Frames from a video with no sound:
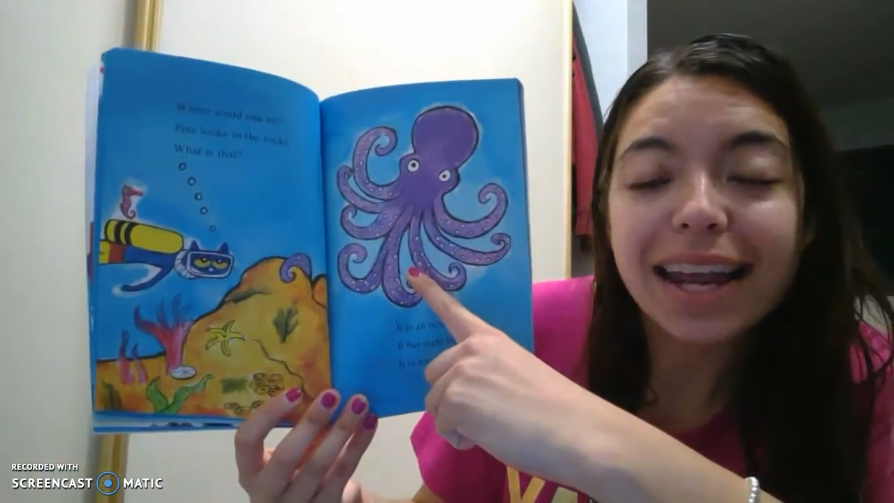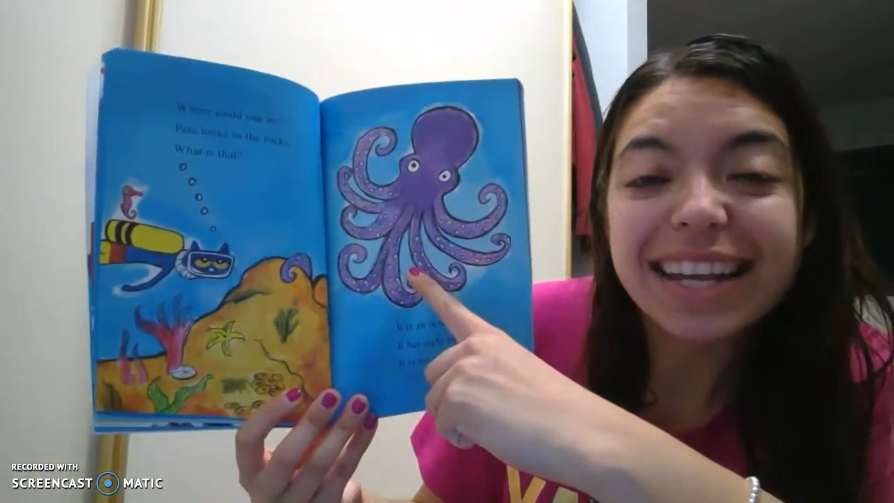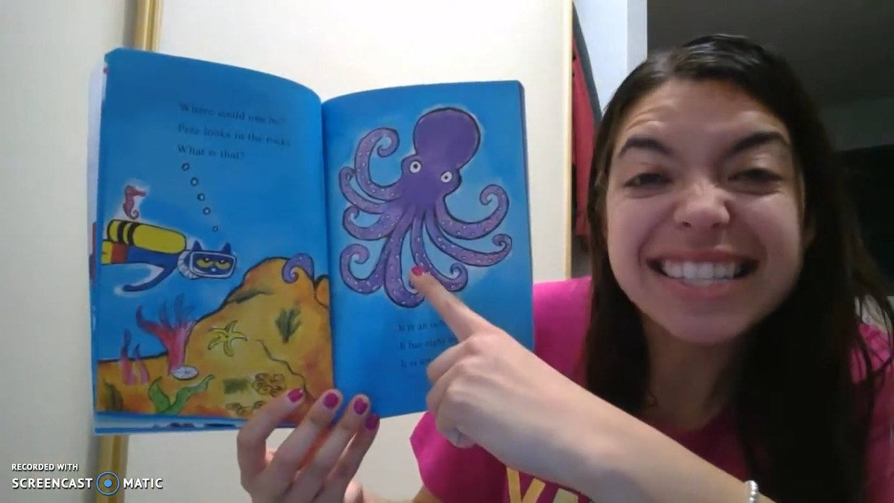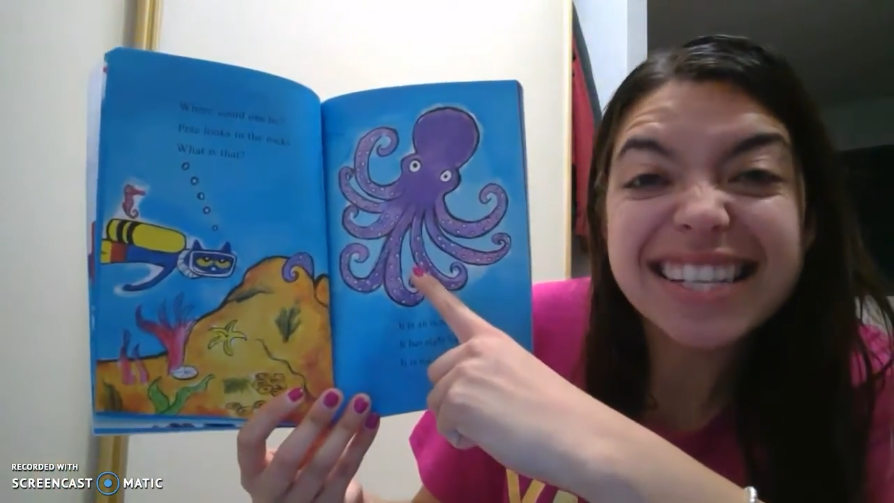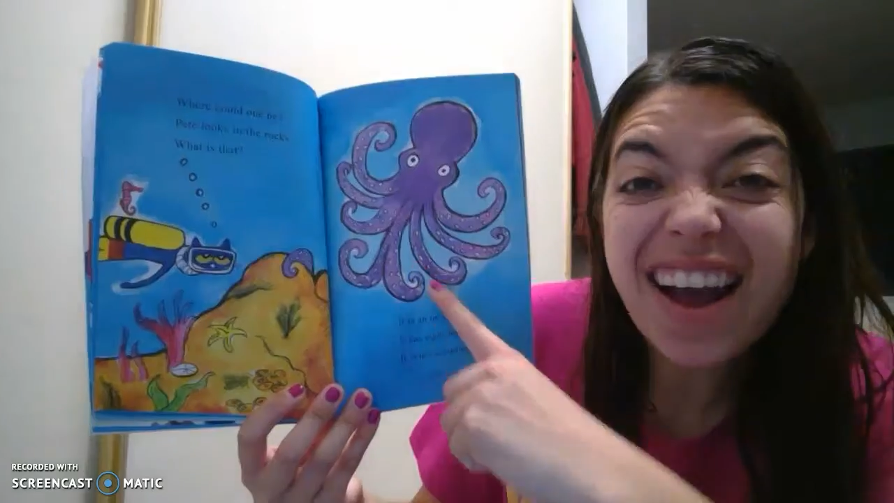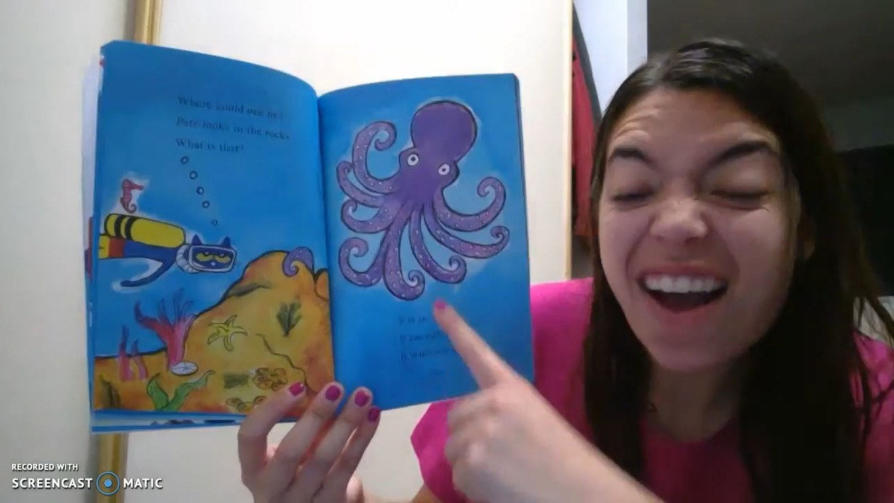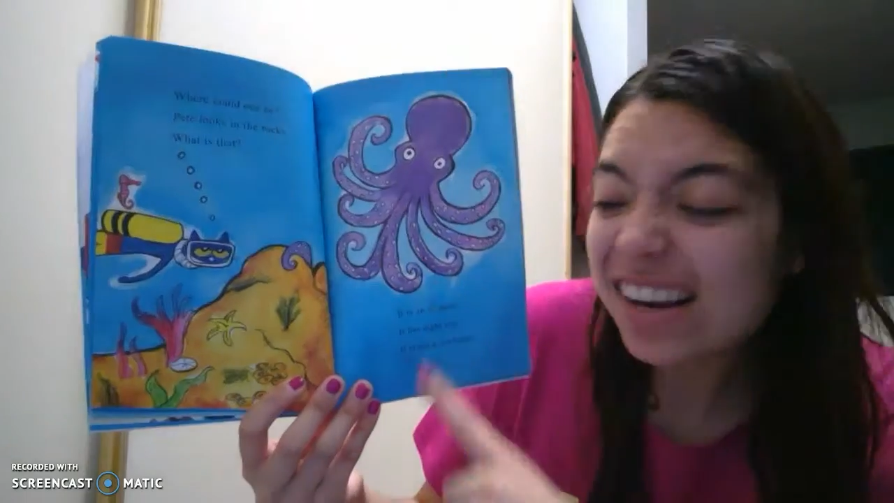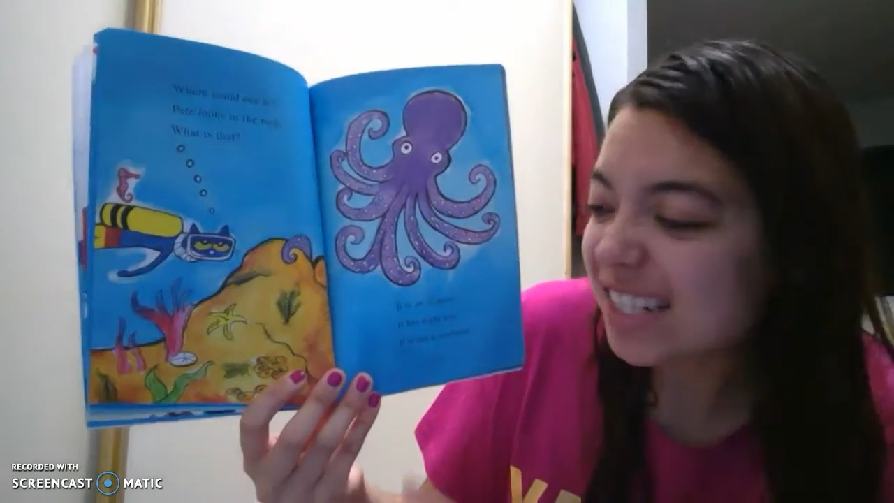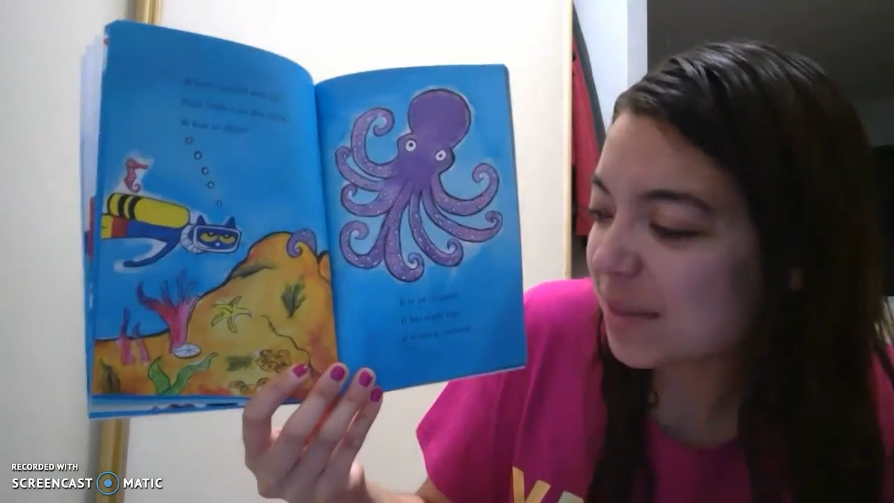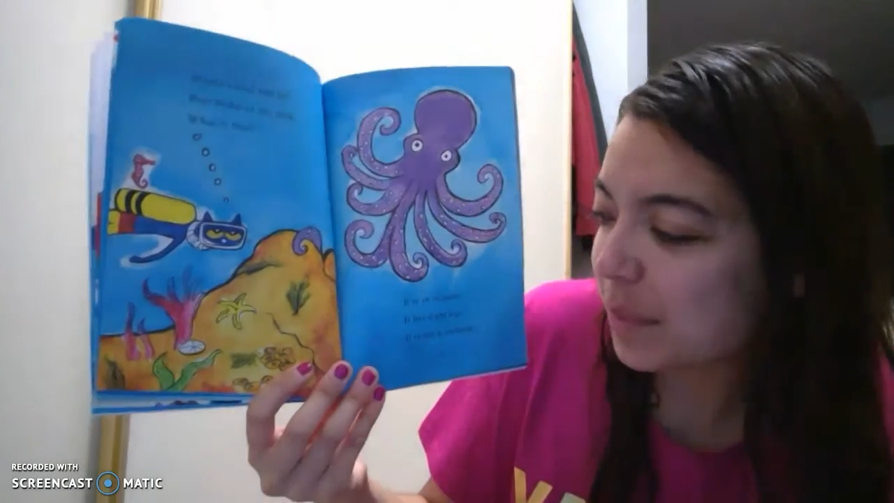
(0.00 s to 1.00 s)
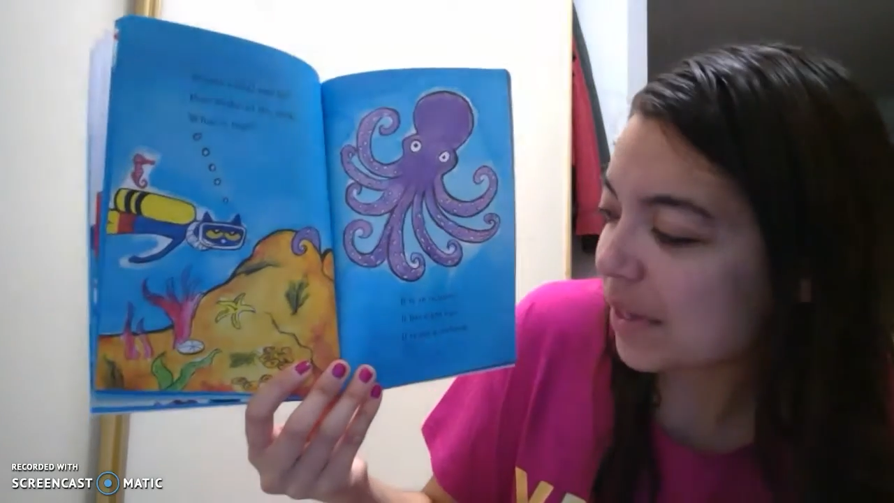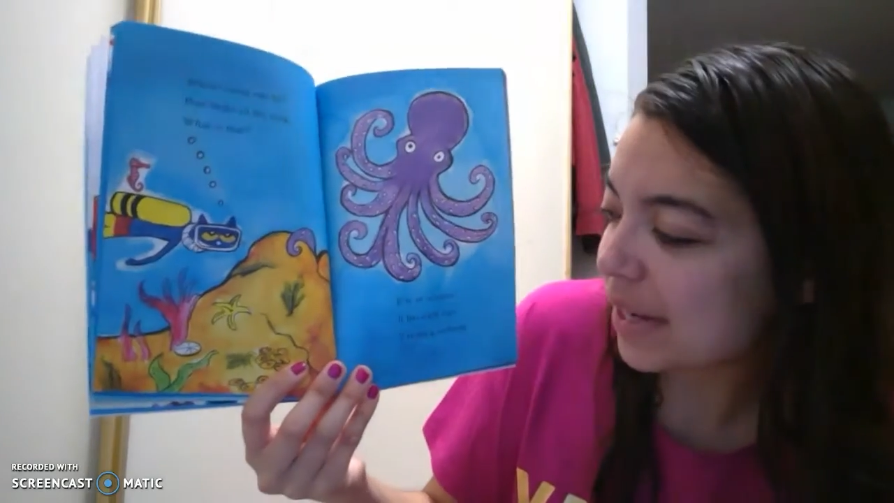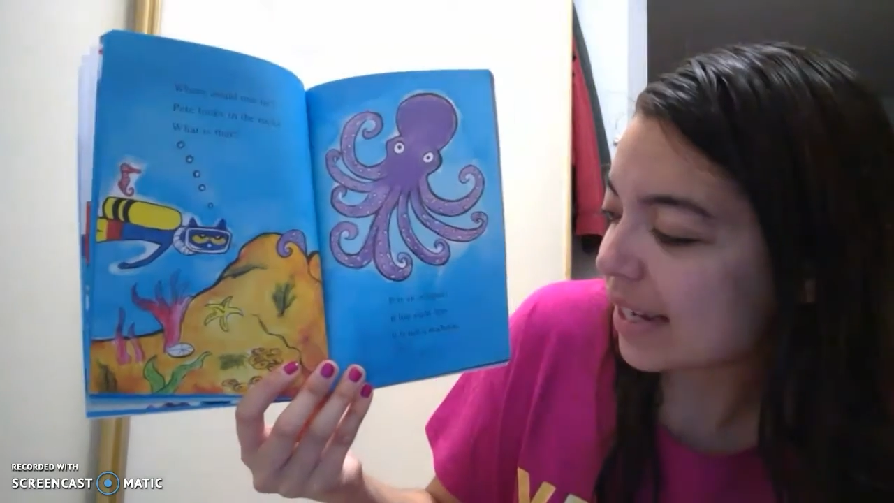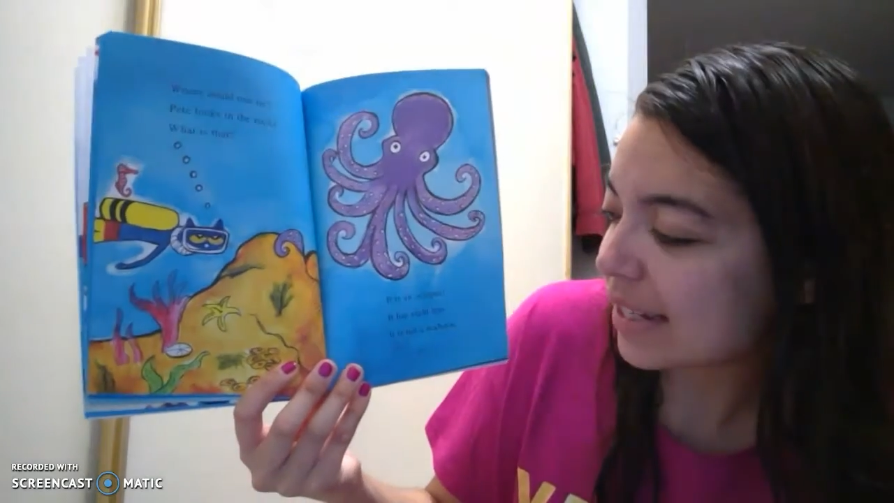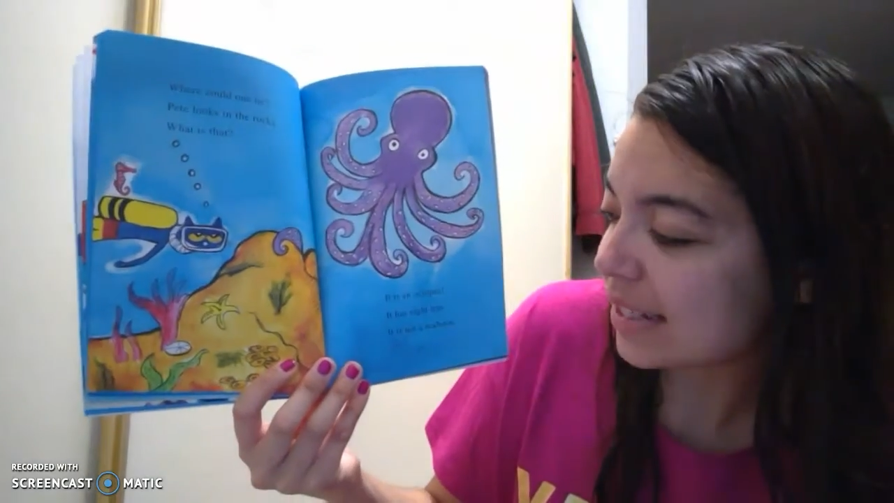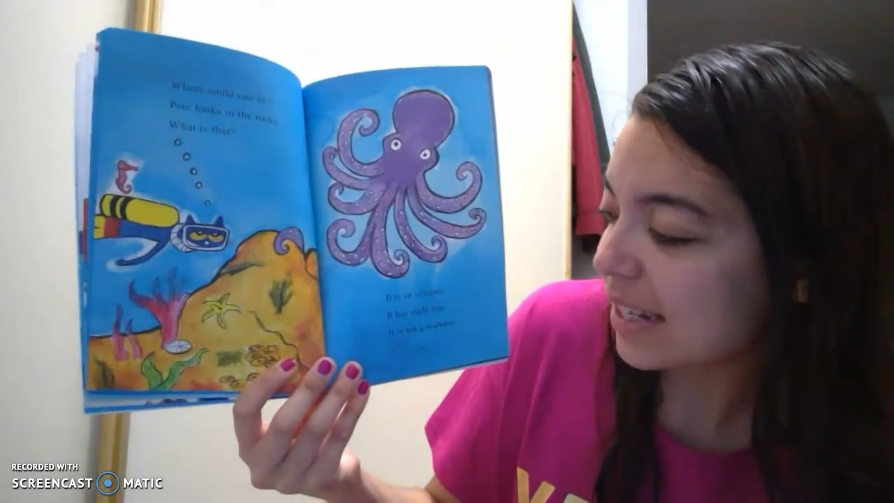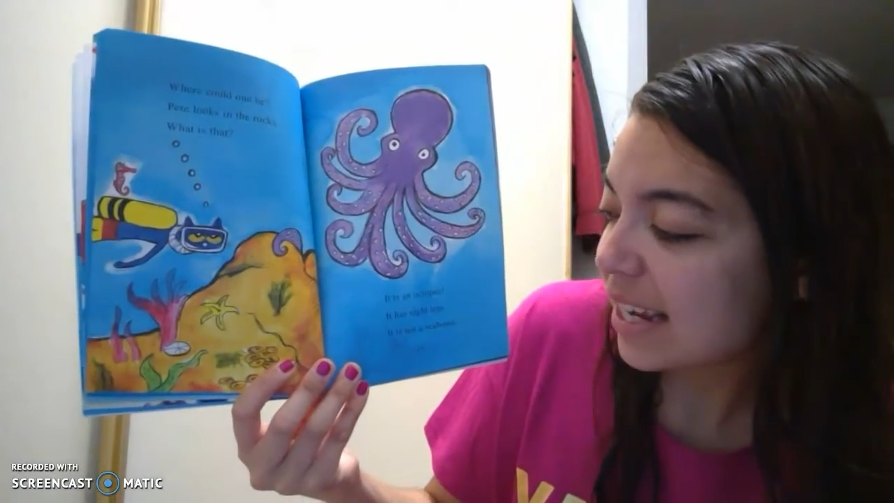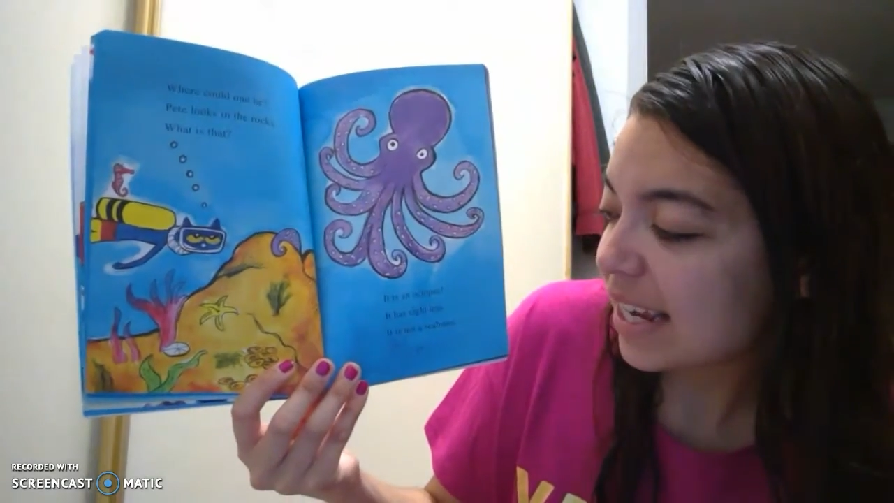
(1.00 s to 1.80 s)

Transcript: It's an octopus.